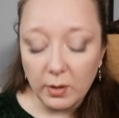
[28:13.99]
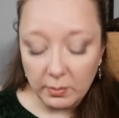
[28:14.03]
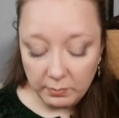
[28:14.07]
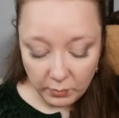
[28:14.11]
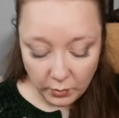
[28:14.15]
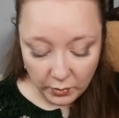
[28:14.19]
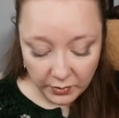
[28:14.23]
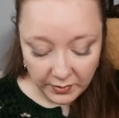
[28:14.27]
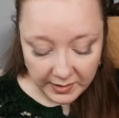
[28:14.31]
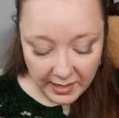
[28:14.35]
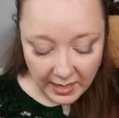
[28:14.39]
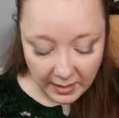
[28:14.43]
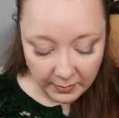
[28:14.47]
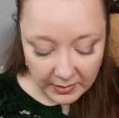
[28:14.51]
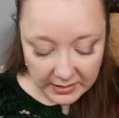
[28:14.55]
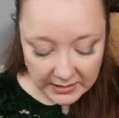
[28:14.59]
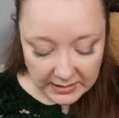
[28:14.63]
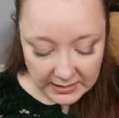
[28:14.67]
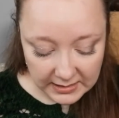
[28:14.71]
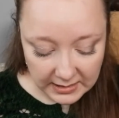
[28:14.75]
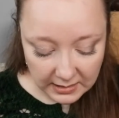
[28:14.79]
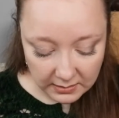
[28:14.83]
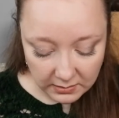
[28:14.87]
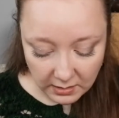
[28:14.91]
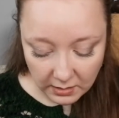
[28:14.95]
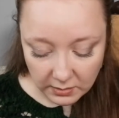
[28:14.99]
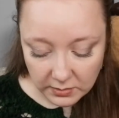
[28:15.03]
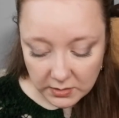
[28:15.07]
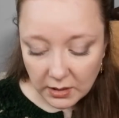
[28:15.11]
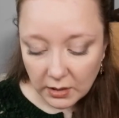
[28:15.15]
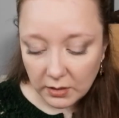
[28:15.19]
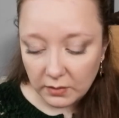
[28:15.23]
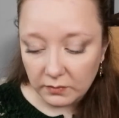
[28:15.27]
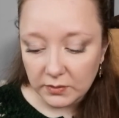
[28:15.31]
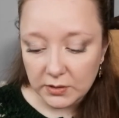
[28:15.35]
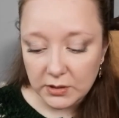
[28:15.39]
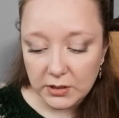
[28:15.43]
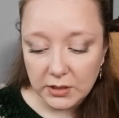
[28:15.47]
I'm more than happy to send those
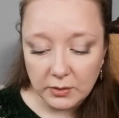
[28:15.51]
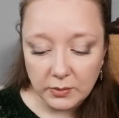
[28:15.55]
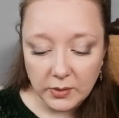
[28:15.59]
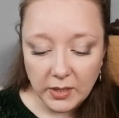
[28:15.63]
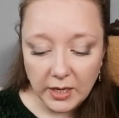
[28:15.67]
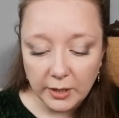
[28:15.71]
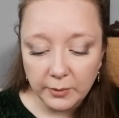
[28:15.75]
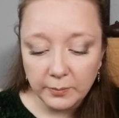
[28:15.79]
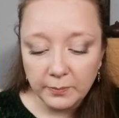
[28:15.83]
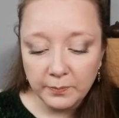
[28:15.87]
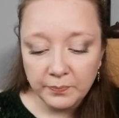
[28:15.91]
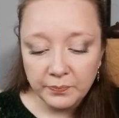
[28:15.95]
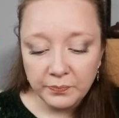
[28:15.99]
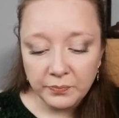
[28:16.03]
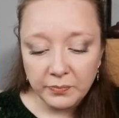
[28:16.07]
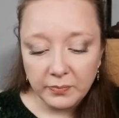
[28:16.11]
over to you.